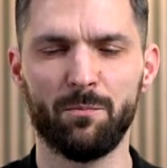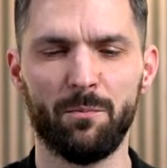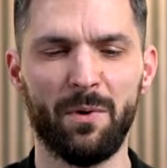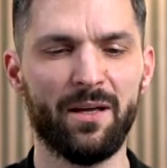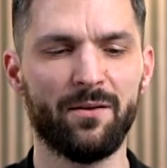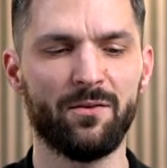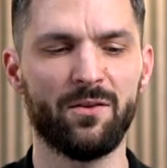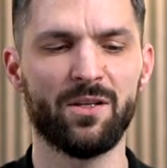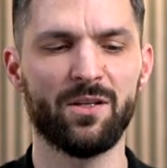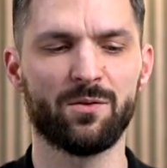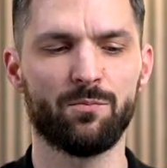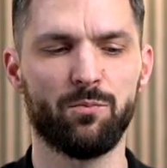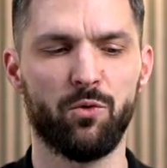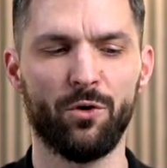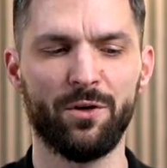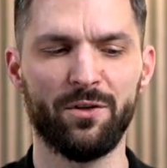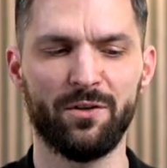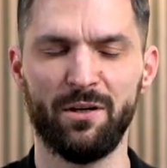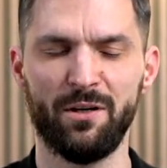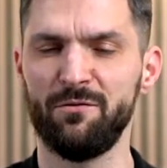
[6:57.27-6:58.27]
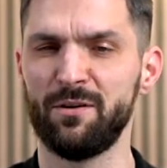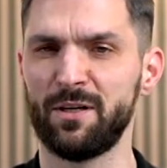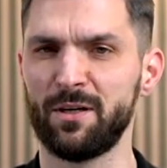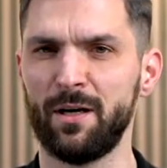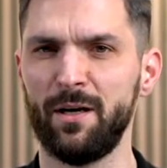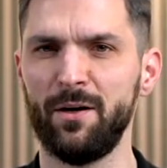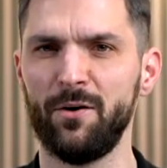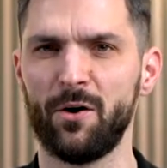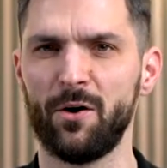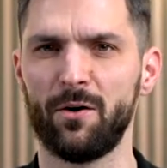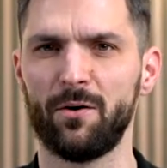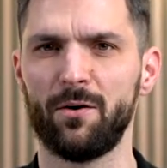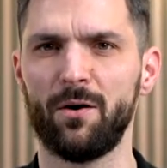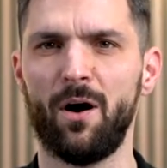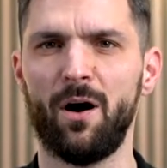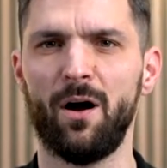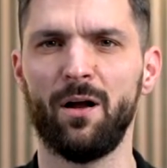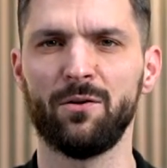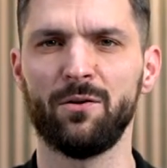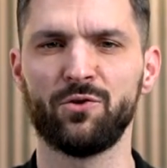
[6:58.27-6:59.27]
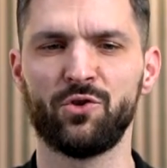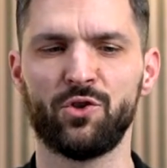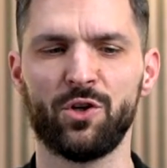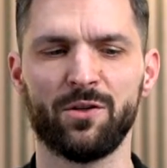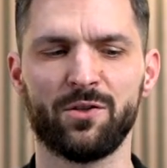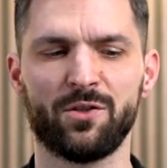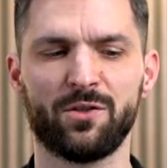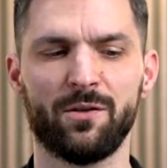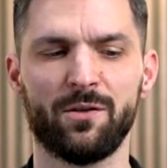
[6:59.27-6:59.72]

this point even clearer, I'll just